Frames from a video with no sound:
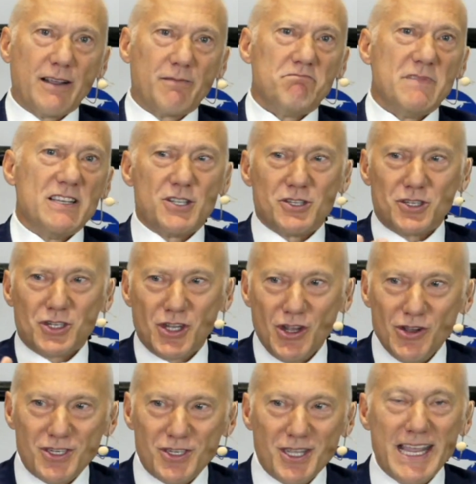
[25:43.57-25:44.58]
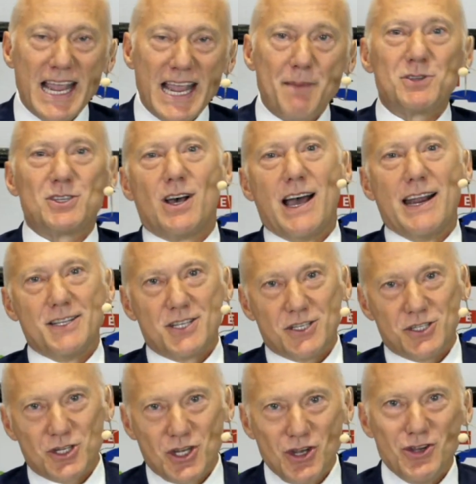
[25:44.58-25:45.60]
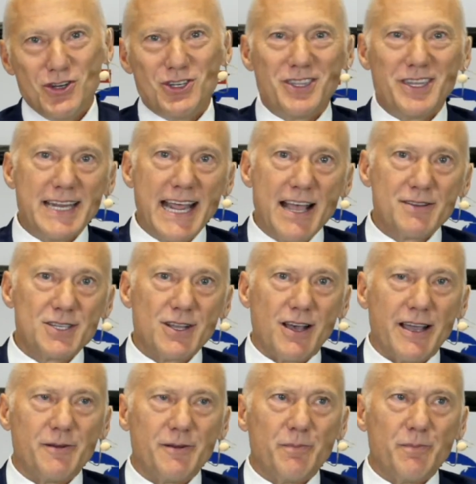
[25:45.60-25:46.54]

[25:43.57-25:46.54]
Is it skewed to the upside? Is it skewed to the downside?